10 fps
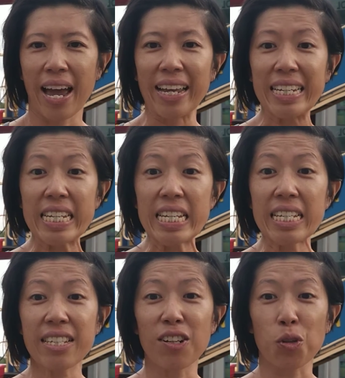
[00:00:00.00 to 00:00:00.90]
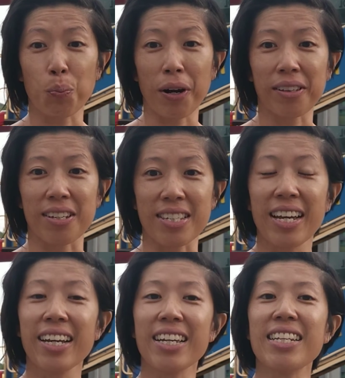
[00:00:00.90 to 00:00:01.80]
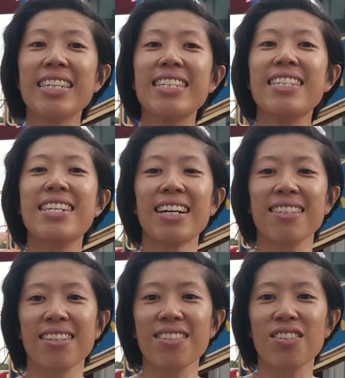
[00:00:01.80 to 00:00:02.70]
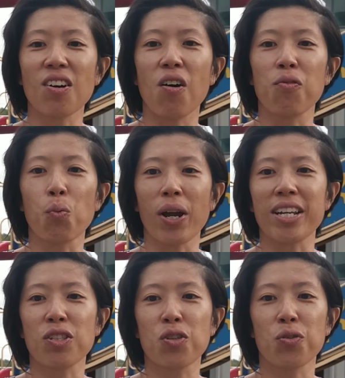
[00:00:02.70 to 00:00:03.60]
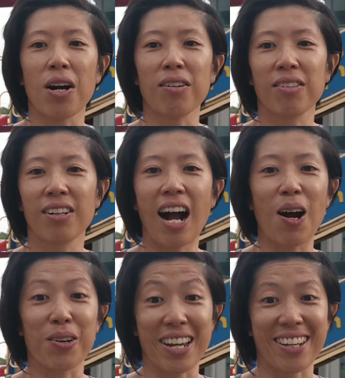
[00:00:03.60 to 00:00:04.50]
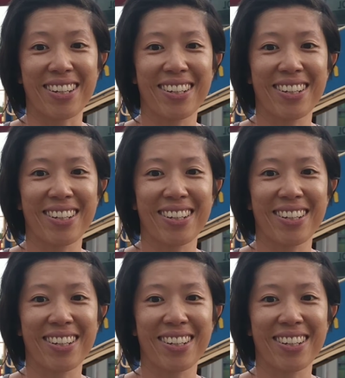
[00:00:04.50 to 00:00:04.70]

and easier to practice in dozens of ways throughout our day.